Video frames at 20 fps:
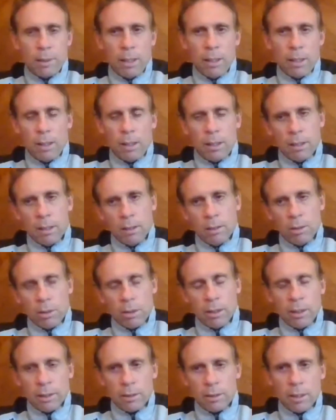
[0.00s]
yeah,
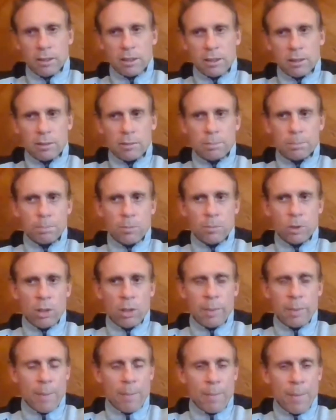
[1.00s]
look, it, it's
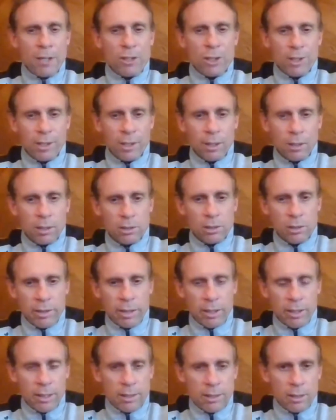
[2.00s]
not about matching it because
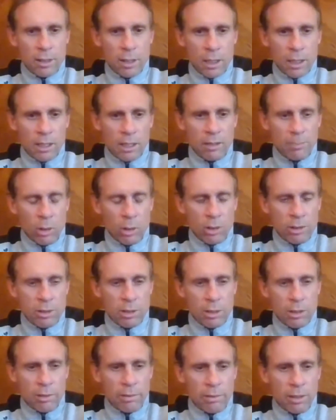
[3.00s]
I think that's a negative
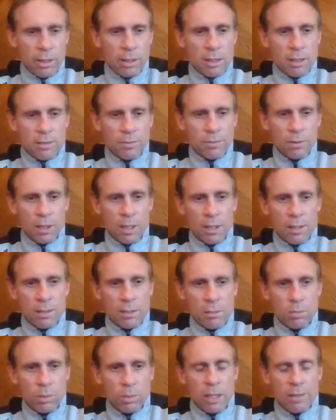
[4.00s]
mindset. I think it's for
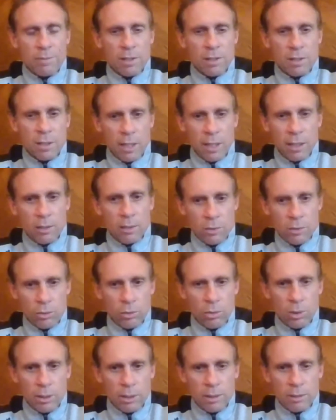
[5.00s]
us, we have to take it
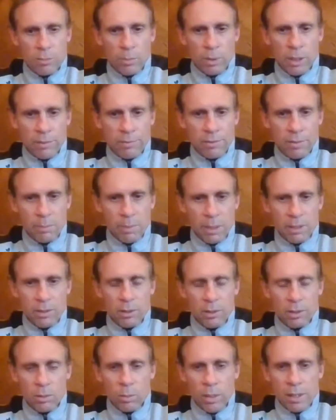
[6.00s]
to Leeds and we have to
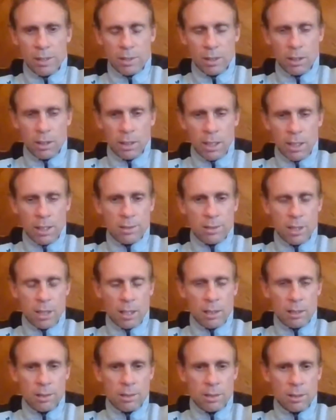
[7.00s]
make sure that we're setting our
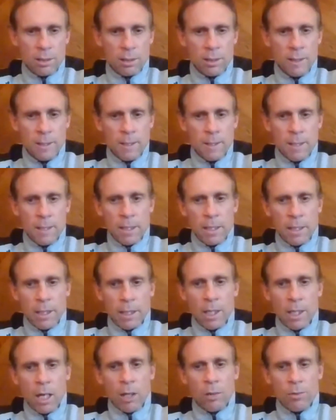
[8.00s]
standards and,
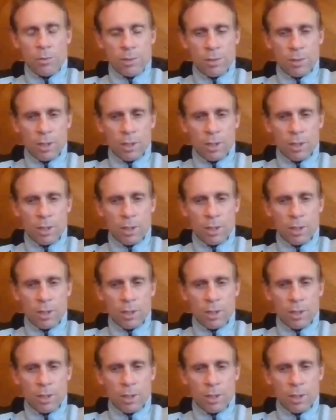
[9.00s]
you know, to